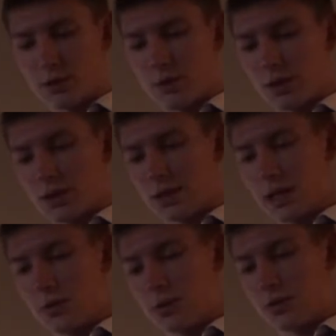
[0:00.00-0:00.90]
during the
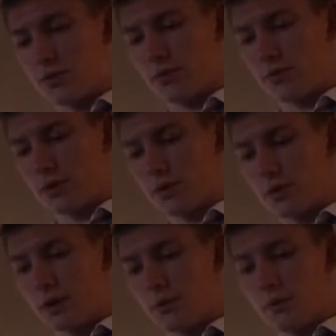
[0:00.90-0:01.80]
summit
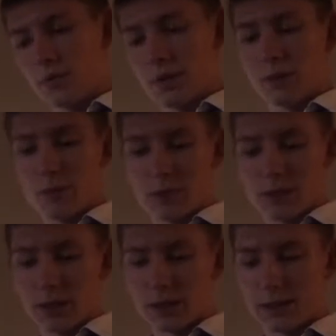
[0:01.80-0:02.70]
in
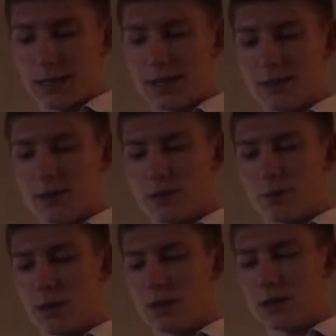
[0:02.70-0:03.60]
Brazil, the
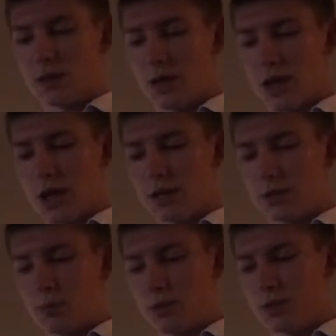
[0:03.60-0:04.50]
leaders met and
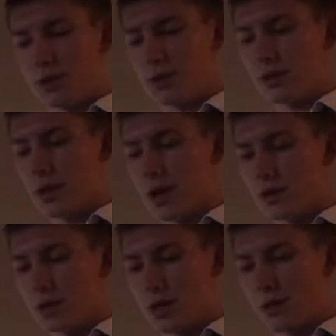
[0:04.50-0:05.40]
pointed
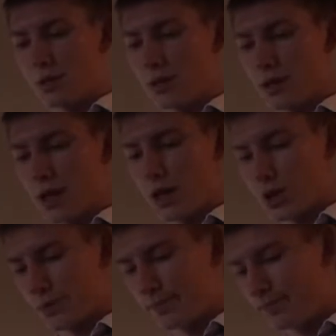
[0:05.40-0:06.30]
out some
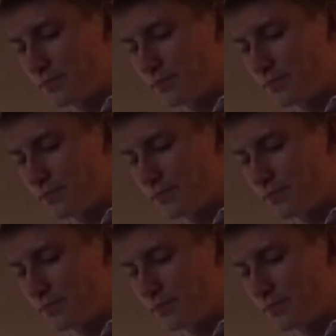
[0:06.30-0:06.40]
stagnation.